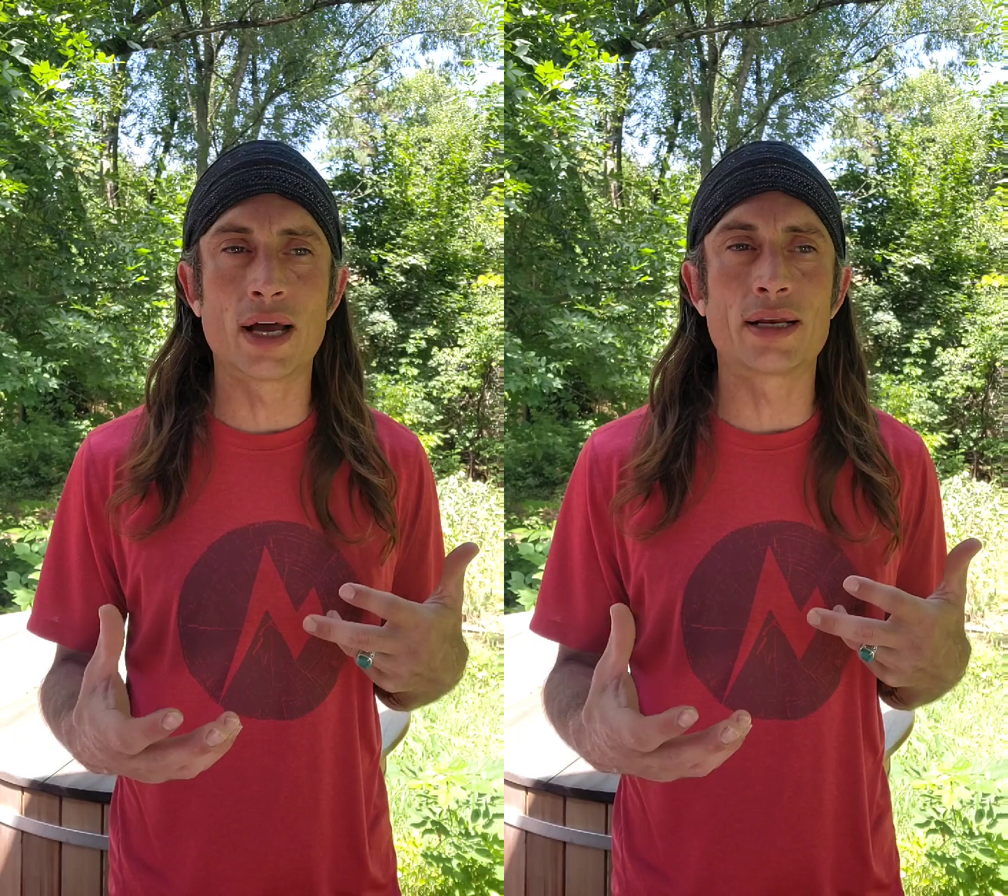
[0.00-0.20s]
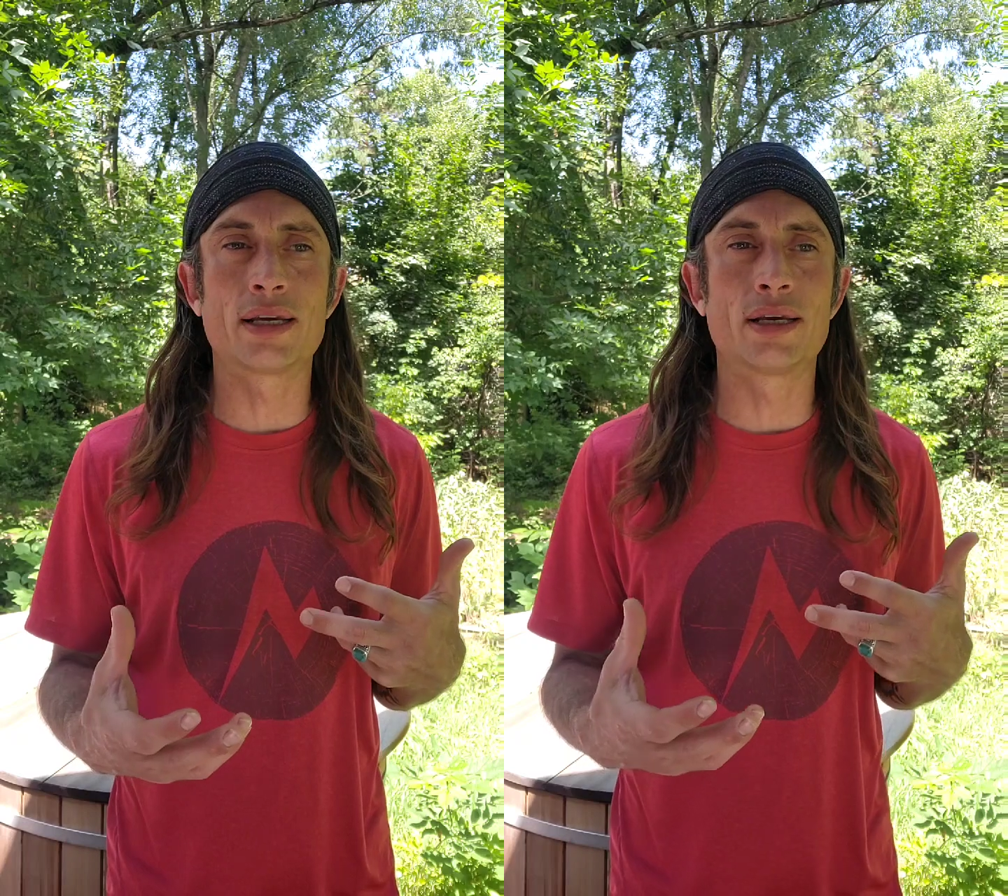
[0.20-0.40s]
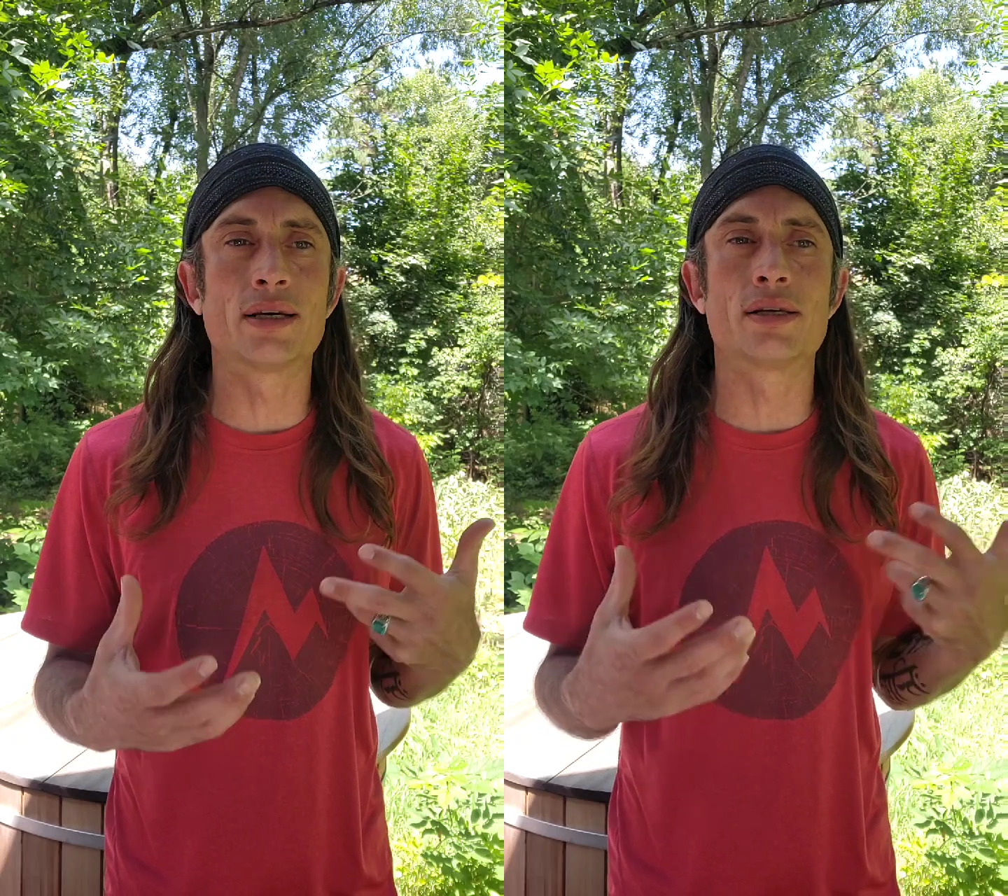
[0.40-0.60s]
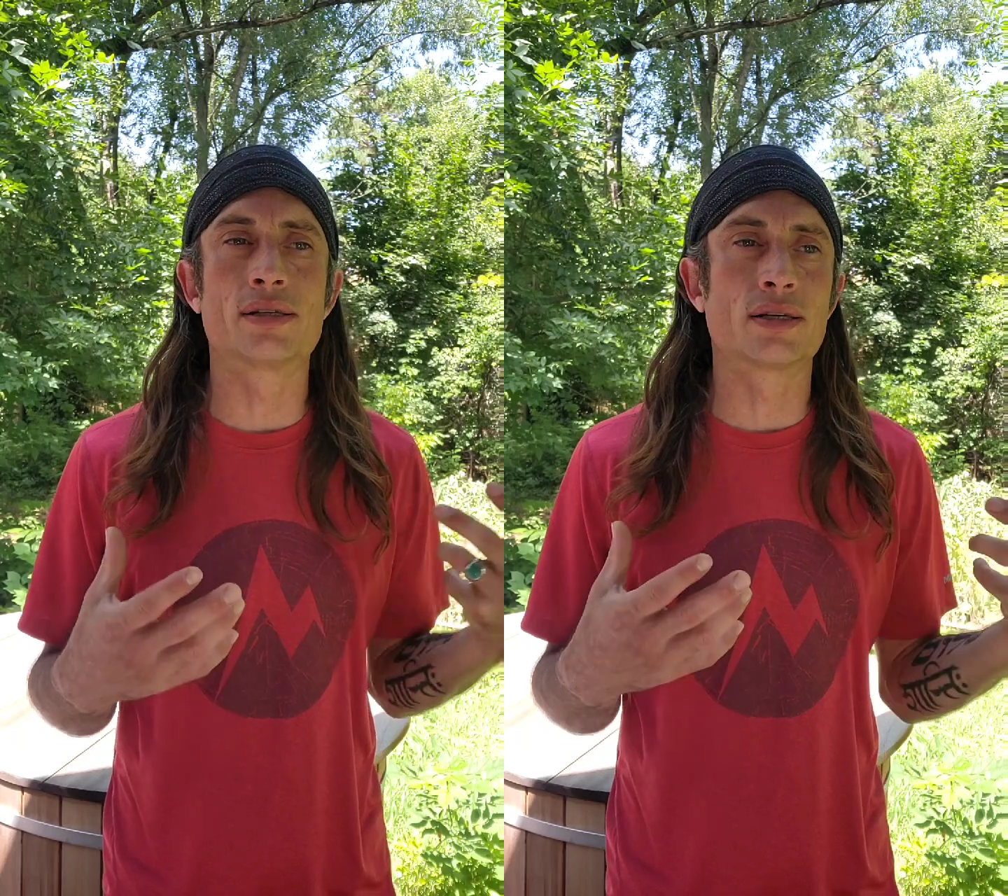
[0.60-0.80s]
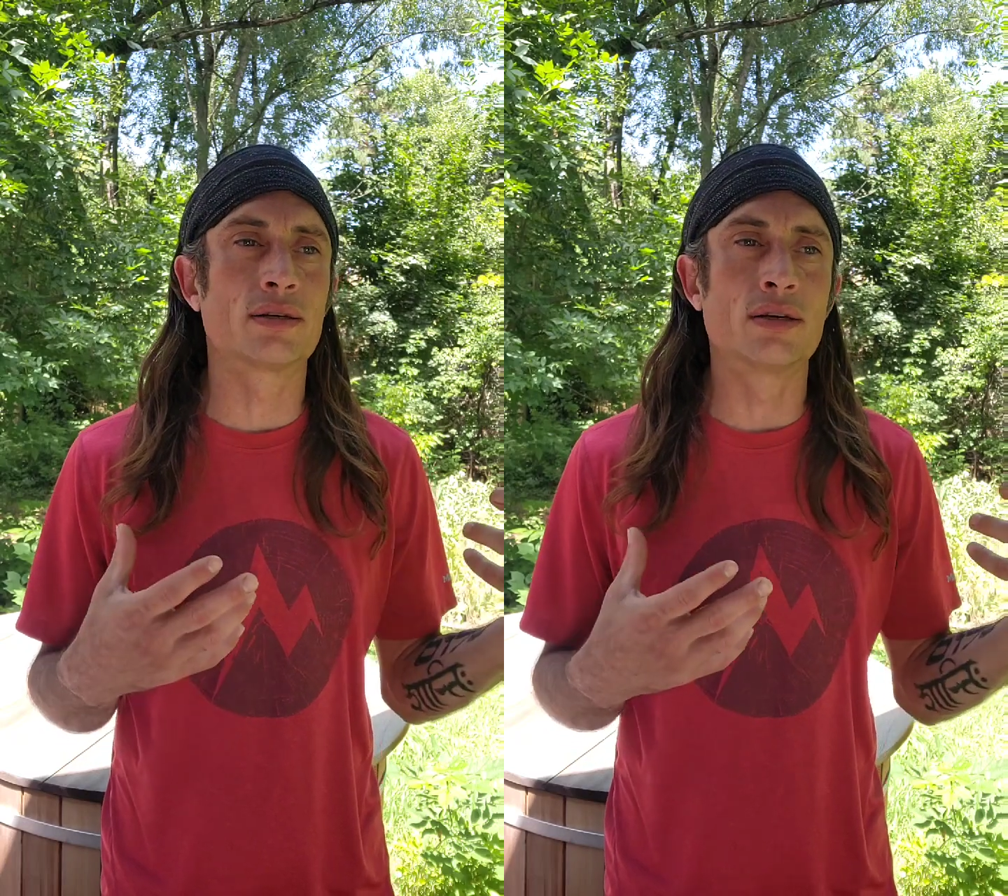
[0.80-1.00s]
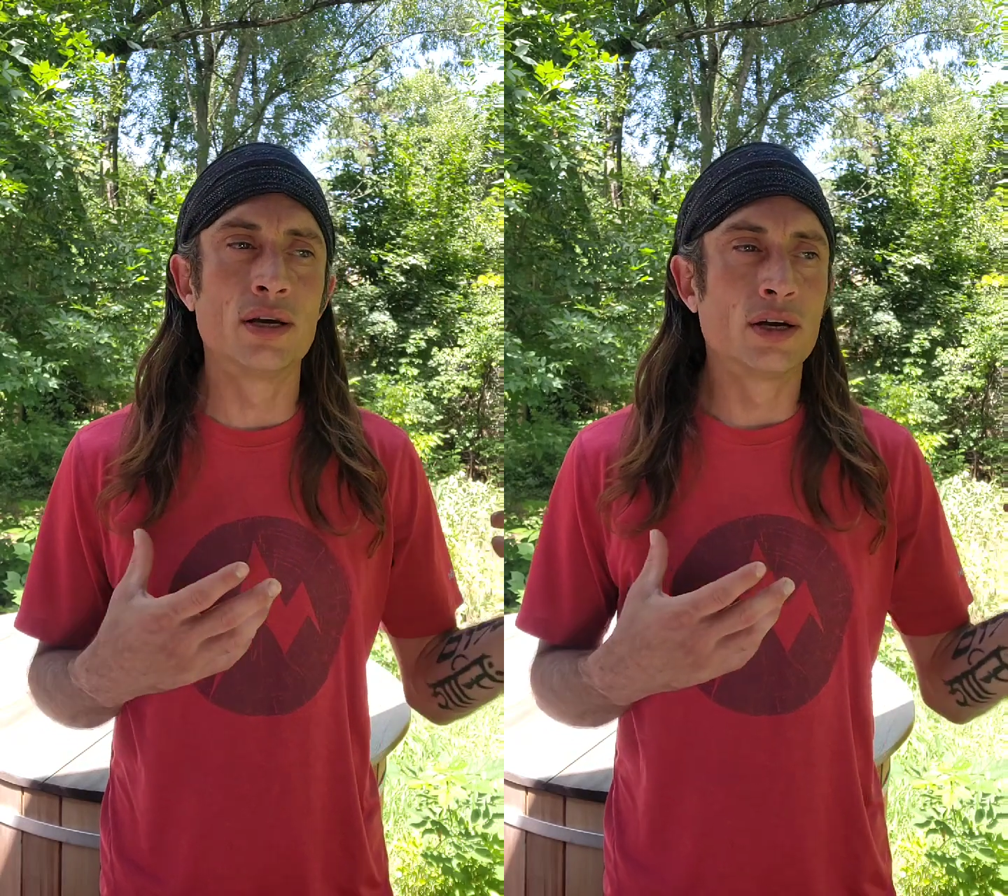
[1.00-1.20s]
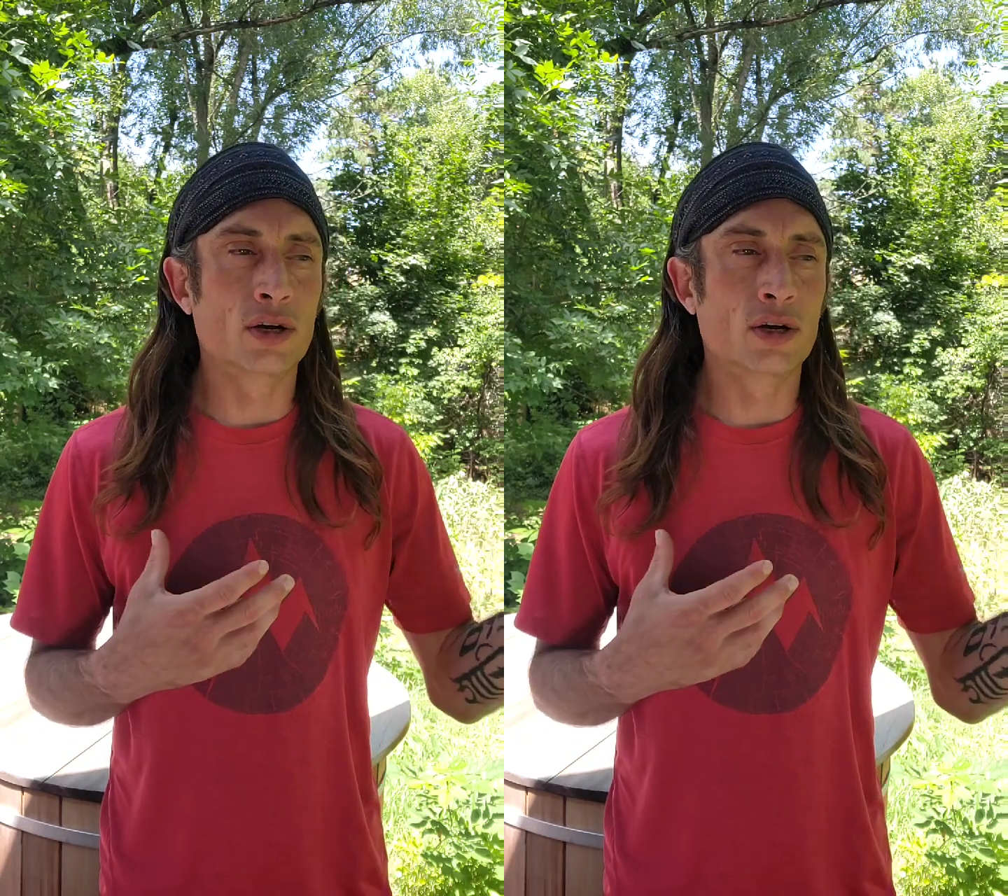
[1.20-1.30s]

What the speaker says: ideas and